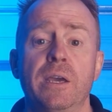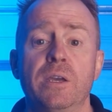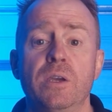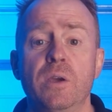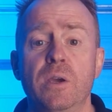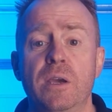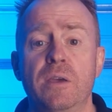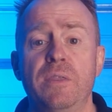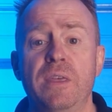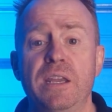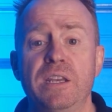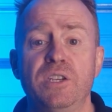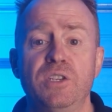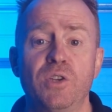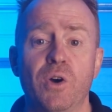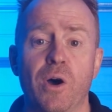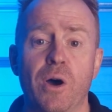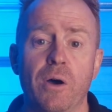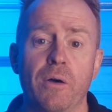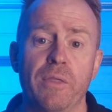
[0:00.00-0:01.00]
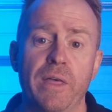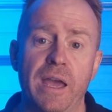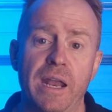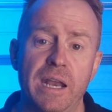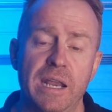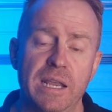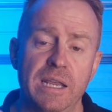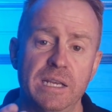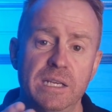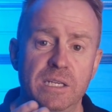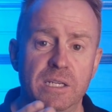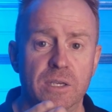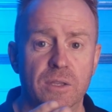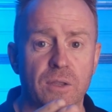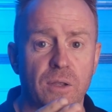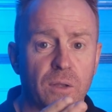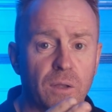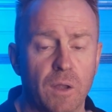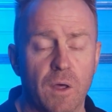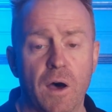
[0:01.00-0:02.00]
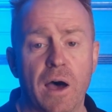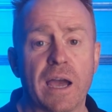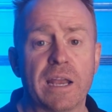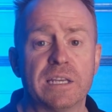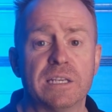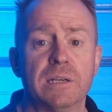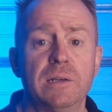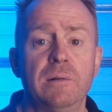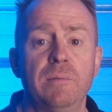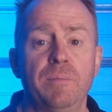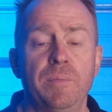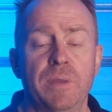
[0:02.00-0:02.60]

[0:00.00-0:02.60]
You can then dial that into the light.